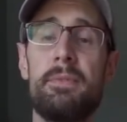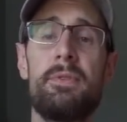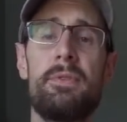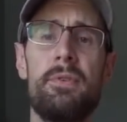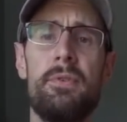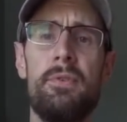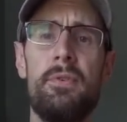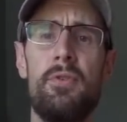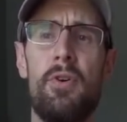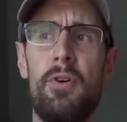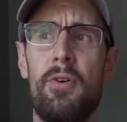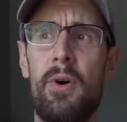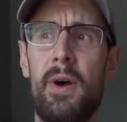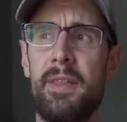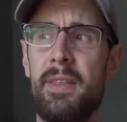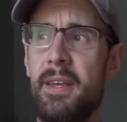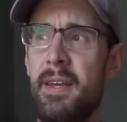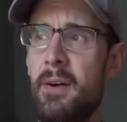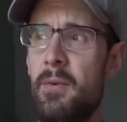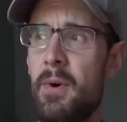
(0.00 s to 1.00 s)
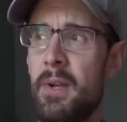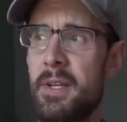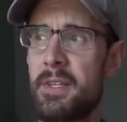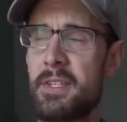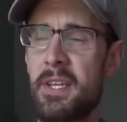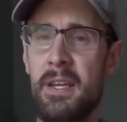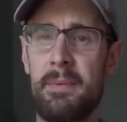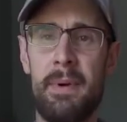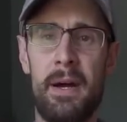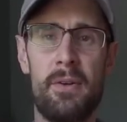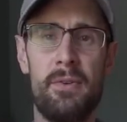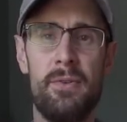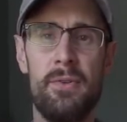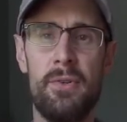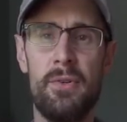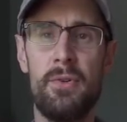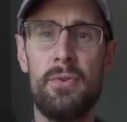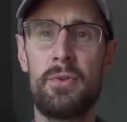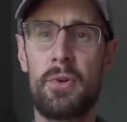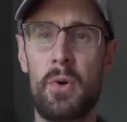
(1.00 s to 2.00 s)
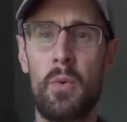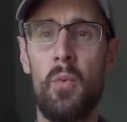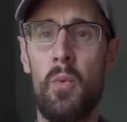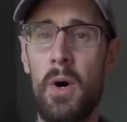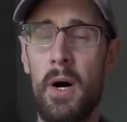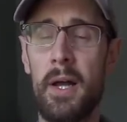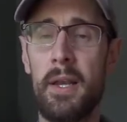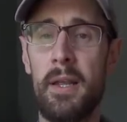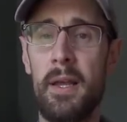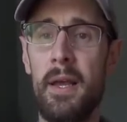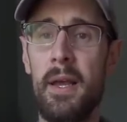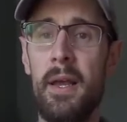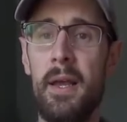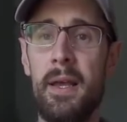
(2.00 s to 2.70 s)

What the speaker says: to I want to say about noon or 1,